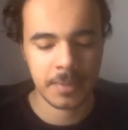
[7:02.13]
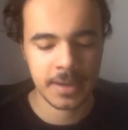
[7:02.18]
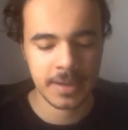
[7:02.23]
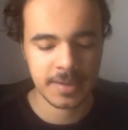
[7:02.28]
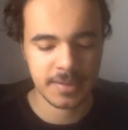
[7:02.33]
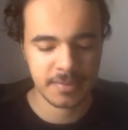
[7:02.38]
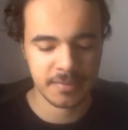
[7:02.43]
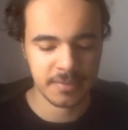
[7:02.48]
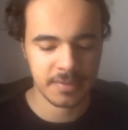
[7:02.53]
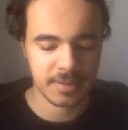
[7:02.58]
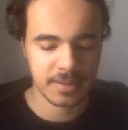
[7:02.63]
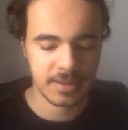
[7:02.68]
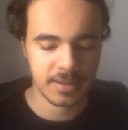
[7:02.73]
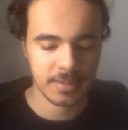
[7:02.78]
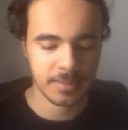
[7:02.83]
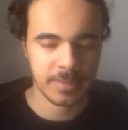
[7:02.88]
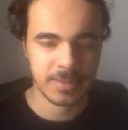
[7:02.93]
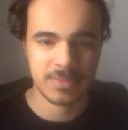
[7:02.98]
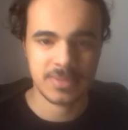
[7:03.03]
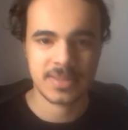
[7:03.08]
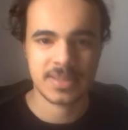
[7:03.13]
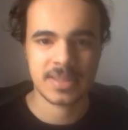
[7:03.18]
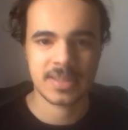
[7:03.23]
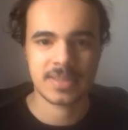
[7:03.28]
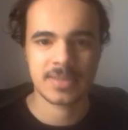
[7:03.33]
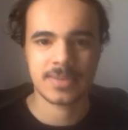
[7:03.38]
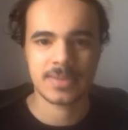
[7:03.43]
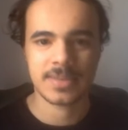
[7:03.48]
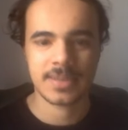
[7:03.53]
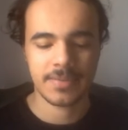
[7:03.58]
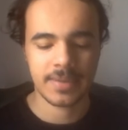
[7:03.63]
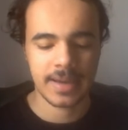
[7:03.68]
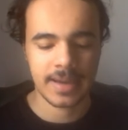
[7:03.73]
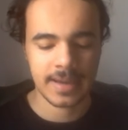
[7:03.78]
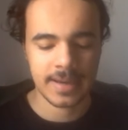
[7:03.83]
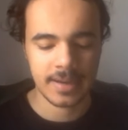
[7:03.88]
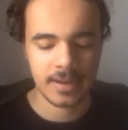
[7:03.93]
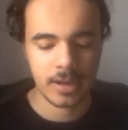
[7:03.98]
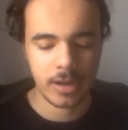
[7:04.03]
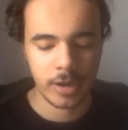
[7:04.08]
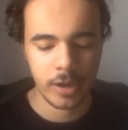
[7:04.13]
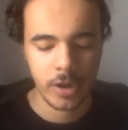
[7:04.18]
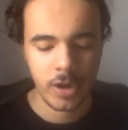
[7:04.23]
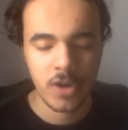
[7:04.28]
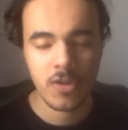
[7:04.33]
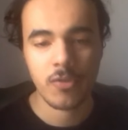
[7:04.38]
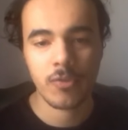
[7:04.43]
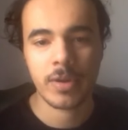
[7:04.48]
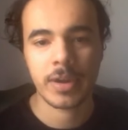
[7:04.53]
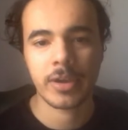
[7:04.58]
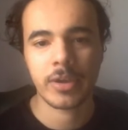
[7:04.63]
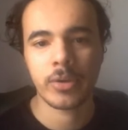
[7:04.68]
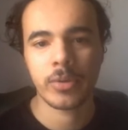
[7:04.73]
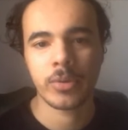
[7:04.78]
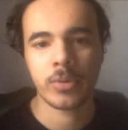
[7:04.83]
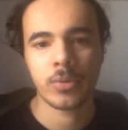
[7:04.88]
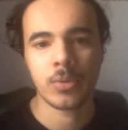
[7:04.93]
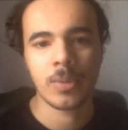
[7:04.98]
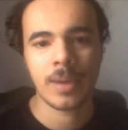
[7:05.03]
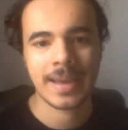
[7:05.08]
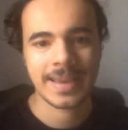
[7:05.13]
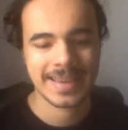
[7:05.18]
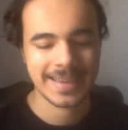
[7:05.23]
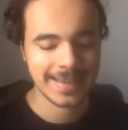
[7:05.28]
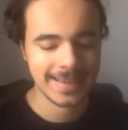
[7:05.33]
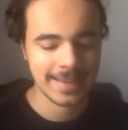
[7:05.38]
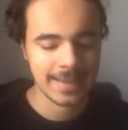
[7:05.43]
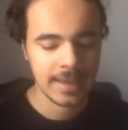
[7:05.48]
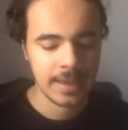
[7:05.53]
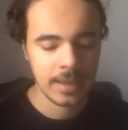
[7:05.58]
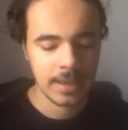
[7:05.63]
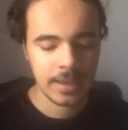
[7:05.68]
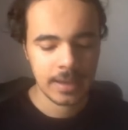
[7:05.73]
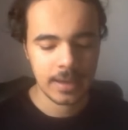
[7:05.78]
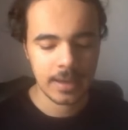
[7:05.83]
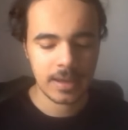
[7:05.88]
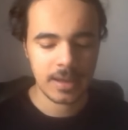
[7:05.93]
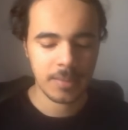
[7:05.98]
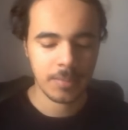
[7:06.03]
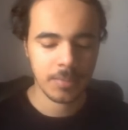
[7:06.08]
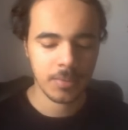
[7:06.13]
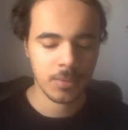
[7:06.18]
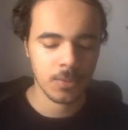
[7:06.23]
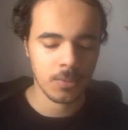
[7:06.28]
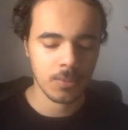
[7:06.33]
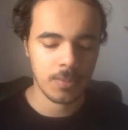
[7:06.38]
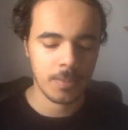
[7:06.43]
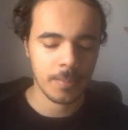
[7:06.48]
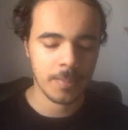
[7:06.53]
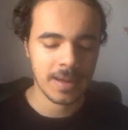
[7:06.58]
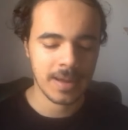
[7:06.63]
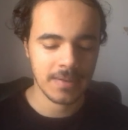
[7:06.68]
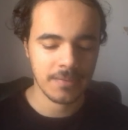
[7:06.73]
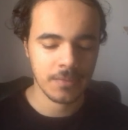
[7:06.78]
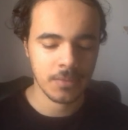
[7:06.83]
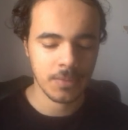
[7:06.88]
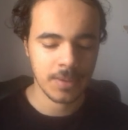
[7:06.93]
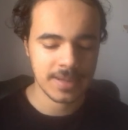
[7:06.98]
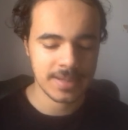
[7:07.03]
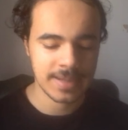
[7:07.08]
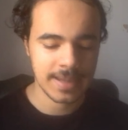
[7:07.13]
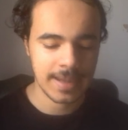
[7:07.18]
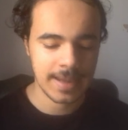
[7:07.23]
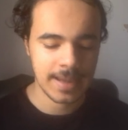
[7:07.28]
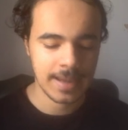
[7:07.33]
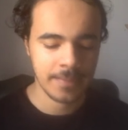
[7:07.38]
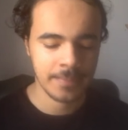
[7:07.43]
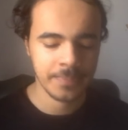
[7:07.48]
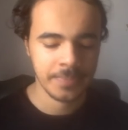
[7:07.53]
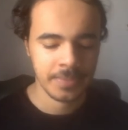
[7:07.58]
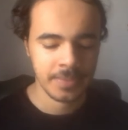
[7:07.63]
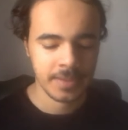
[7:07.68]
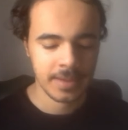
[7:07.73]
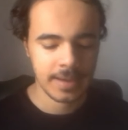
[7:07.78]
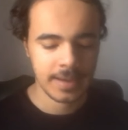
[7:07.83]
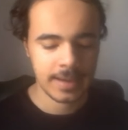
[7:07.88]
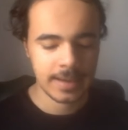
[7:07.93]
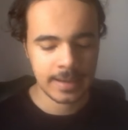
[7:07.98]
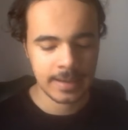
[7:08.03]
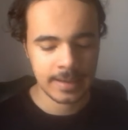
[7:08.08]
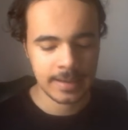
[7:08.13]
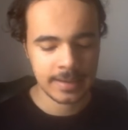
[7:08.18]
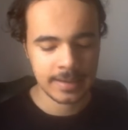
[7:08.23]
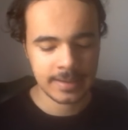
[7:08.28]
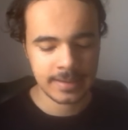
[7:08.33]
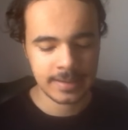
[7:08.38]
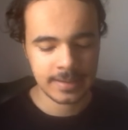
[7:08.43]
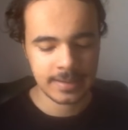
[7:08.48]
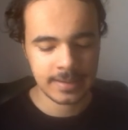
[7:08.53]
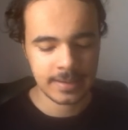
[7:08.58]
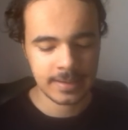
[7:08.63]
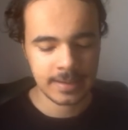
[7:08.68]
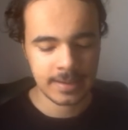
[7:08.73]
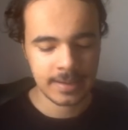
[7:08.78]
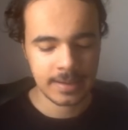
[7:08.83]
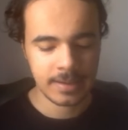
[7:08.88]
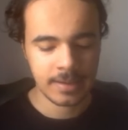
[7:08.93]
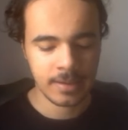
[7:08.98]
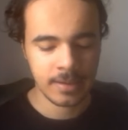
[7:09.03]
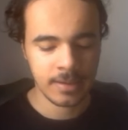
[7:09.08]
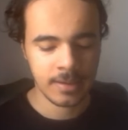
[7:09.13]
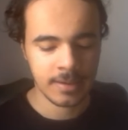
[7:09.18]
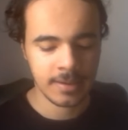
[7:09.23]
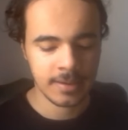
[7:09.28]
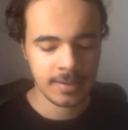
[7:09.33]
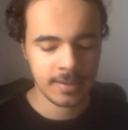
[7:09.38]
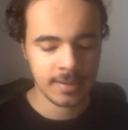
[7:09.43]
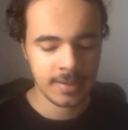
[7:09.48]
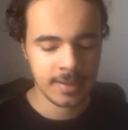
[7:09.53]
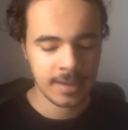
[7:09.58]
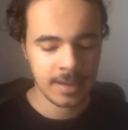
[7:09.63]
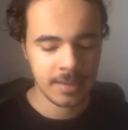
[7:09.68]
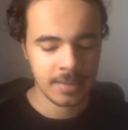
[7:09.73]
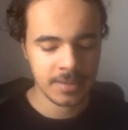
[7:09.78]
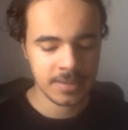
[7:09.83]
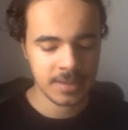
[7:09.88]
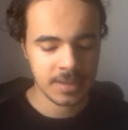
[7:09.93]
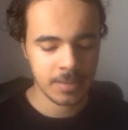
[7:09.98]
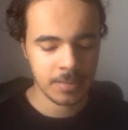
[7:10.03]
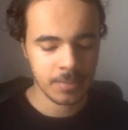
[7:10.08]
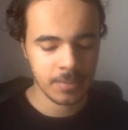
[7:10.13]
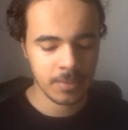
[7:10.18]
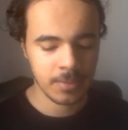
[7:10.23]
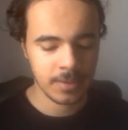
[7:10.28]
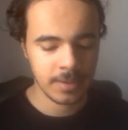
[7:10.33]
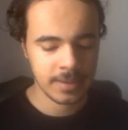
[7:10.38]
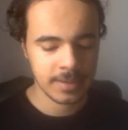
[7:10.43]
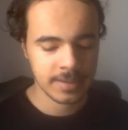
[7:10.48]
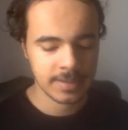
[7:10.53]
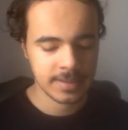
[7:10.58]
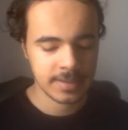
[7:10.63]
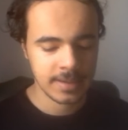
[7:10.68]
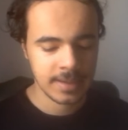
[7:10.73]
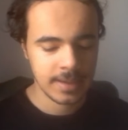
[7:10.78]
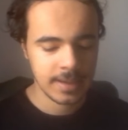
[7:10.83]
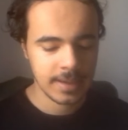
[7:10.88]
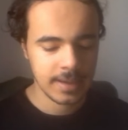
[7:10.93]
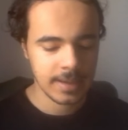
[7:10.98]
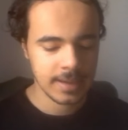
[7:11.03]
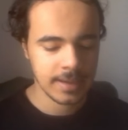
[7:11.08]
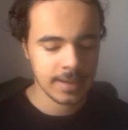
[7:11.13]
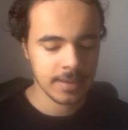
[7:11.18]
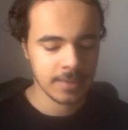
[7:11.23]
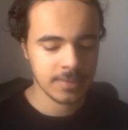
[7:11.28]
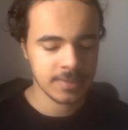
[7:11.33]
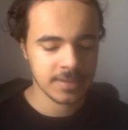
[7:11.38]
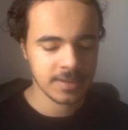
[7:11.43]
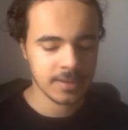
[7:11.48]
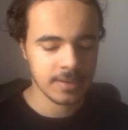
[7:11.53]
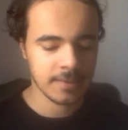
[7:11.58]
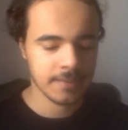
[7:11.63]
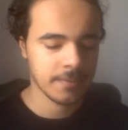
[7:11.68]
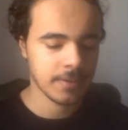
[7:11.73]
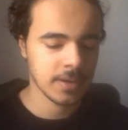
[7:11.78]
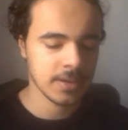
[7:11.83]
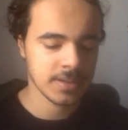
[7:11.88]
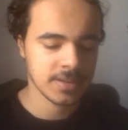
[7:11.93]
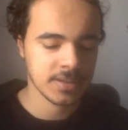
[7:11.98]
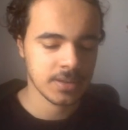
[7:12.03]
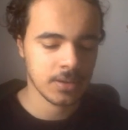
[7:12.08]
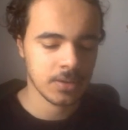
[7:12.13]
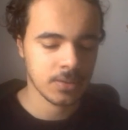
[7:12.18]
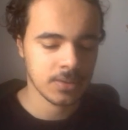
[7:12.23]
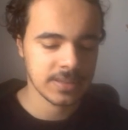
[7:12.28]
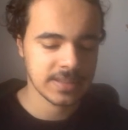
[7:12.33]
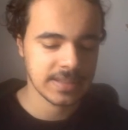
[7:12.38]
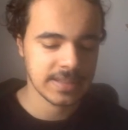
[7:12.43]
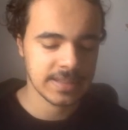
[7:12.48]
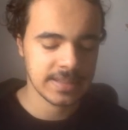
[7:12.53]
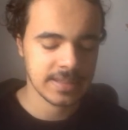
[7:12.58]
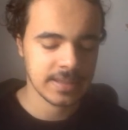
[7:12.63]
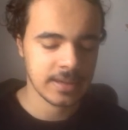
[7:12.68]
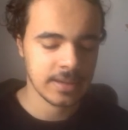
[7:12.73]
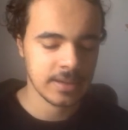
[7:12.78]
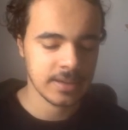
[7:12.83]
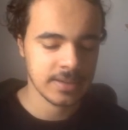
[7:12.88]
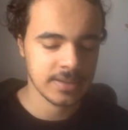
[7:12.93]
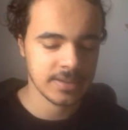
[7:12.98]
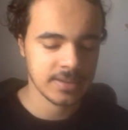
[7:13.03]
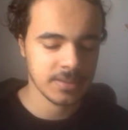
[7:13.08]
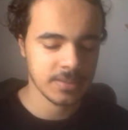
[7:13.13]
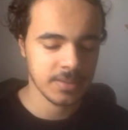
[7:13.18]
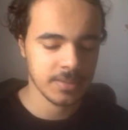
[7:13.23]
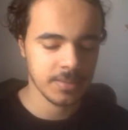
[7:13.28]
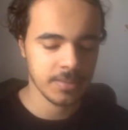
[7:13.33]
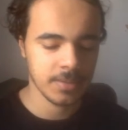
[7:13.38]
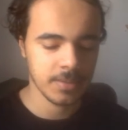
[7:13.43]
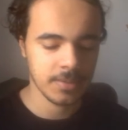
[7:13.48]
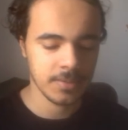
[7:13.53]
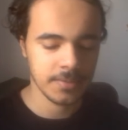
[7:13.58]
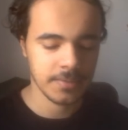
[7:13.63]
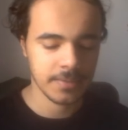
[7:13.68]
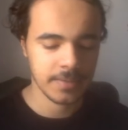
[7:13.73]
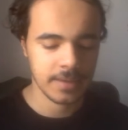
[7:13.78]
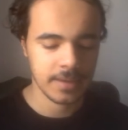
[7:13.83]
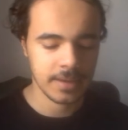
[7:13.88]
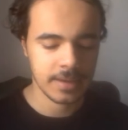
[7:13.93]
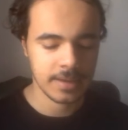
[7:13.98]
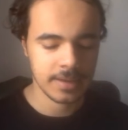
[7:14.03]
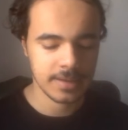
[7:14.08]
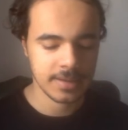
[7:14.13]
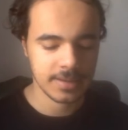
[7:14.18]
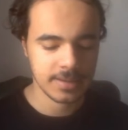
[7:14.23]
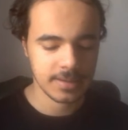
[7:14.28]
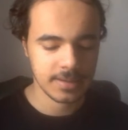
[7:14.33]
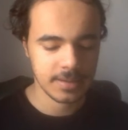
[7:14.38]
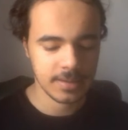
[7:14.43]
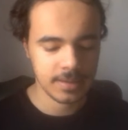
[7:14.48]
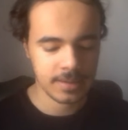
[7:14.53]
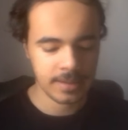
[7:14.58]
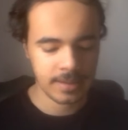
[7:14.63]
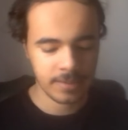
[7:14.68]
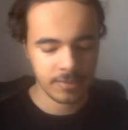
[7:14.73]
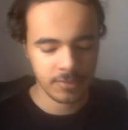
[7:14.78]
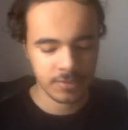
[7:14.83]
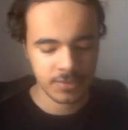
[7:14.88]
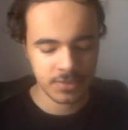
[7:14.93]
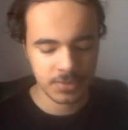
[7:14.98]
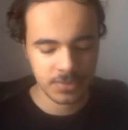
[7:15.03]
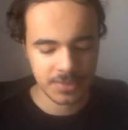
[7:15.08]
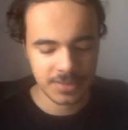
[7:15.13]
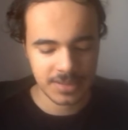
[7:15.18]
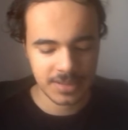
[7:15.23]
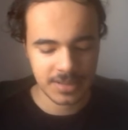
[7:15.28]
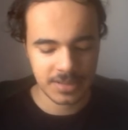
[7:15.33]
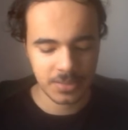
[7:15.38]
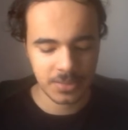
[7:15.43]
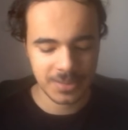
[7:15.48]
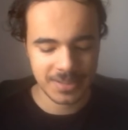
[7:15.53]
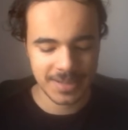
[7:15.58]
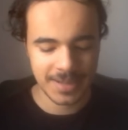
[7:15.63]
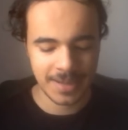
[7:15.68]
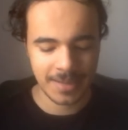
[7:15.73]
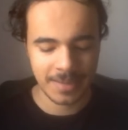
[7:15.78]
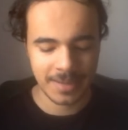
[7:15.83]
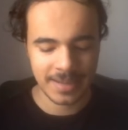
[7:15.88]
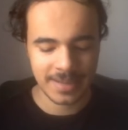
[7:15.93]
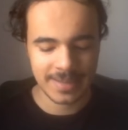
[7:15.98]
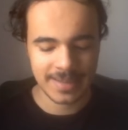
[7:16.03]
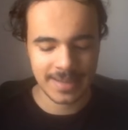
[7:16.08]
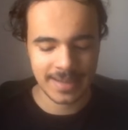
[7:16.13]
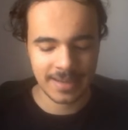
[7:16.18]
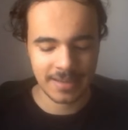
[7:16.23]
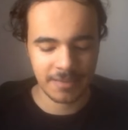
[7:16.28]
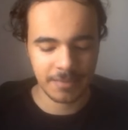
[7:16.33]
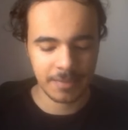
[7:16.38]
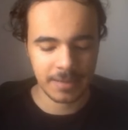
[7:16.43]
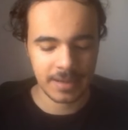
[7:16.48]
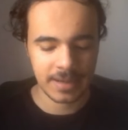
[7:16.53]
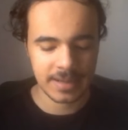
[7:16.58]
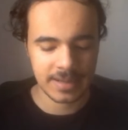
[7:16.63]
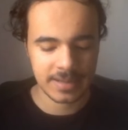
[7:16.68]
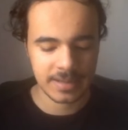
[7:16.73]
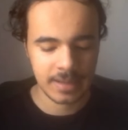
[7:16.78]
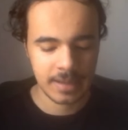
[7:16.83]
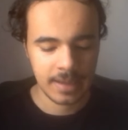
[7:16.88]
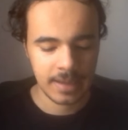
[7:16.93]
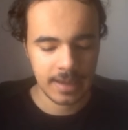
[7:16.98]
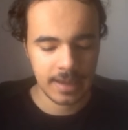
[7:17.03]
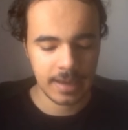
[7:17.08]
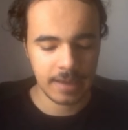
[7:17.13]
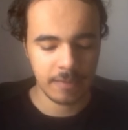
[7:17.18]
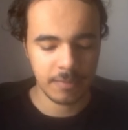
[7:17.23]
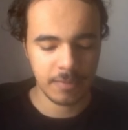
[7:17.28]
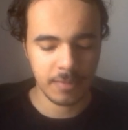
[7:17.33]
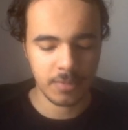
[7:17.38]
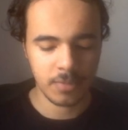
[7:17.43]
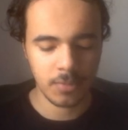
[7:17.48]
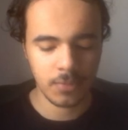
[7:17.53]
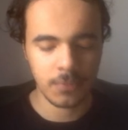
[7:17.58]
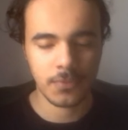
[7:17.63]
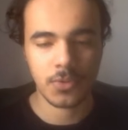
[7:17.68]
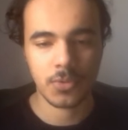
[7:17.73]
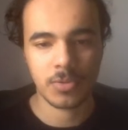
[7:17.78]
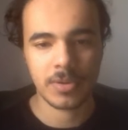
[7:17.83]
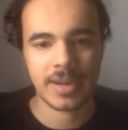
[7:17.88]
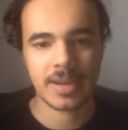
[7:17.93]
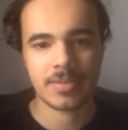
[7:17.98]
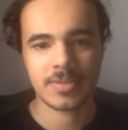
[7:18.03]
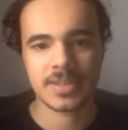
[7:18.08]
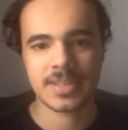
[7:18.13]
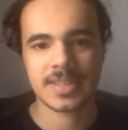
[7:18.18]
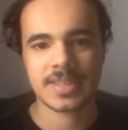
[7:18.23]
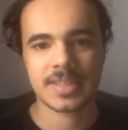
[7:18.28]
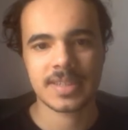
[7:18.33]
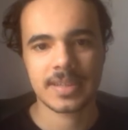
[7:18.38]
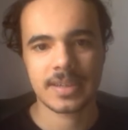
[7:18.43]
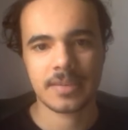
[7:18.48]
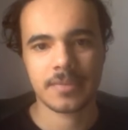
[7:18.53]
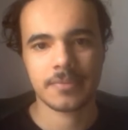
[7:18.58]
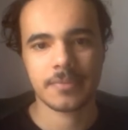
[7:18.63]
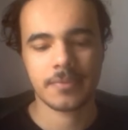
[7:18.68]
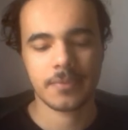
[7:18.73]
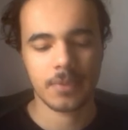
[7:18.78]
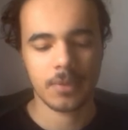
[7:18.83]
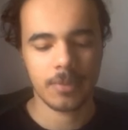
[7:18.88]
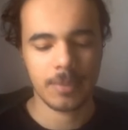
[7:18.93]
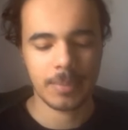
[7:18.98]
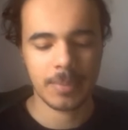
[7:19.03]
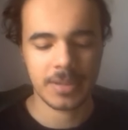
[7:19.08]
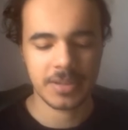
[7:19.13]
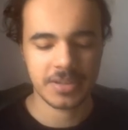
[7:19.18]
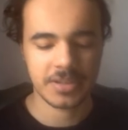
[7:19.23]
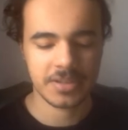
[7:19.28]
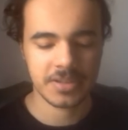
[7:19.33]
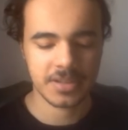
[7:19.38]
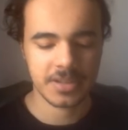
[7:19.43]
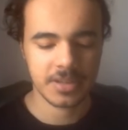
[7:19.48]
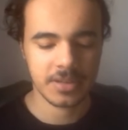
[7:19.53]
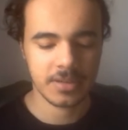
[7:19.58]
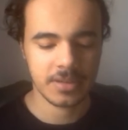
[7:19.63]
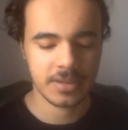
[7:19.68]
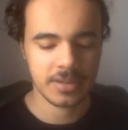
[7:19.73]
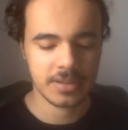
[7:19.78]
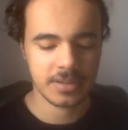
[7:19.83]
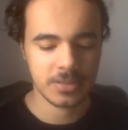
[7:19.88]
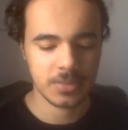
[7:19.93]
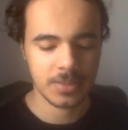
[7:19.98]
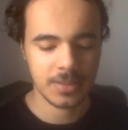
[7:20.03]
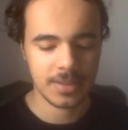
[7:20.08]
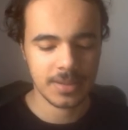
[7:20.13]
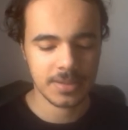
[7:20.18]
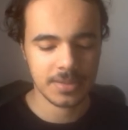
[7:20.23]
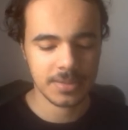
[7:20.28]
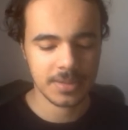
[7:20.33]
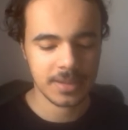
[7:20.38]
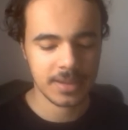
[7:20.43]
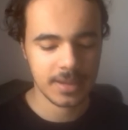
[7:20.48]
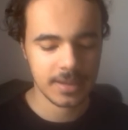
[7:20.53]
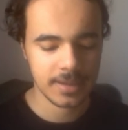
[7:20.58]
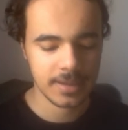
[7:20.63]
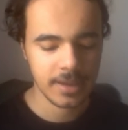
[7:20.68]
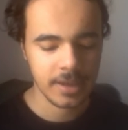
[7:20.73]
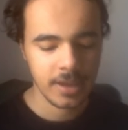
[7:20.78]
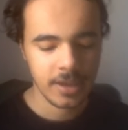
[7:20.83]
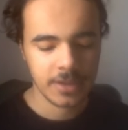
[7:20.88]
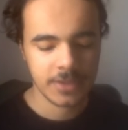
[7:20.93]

minute of, I think, about 6 or 7 added on, Rico Ueke pulled one back for West Ham, and yeah, earned the Hammers a point, and that was her first goal since her summer move, and that result sees West Ham into 8th place and Liverpool fall down to 6th following Manchester United's win this weekend.